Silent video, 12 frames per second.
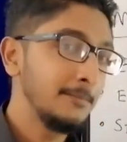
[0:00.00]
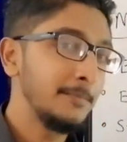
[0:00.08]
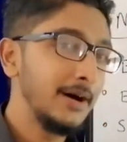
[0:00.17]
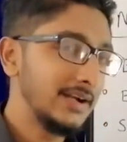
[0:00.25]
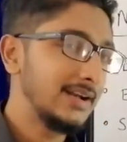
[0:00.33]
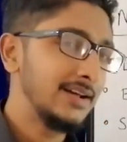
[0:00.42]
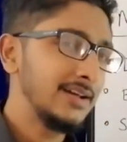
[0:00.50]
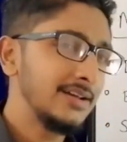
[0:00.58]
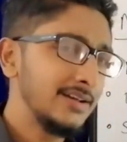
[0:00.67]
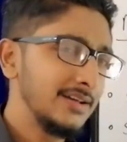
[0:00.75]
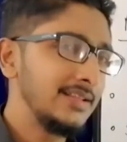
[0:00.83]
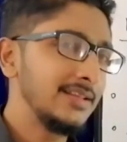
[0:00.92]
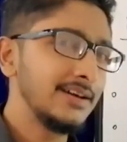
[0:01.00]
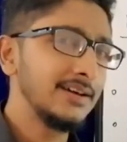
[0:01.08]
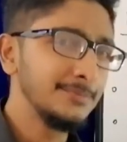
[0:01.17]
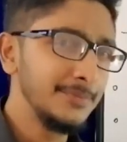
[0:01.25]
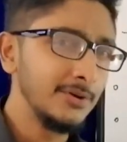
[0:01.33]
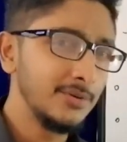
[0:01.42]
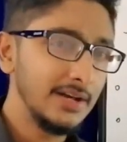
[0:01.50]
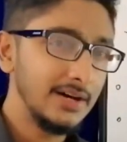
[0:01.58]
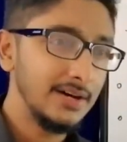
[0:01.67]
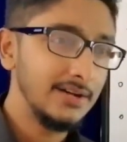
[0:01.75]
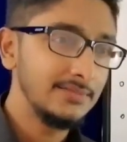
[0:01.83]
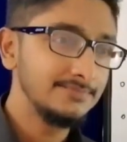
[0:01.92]
But in the
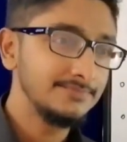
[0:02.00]
computer,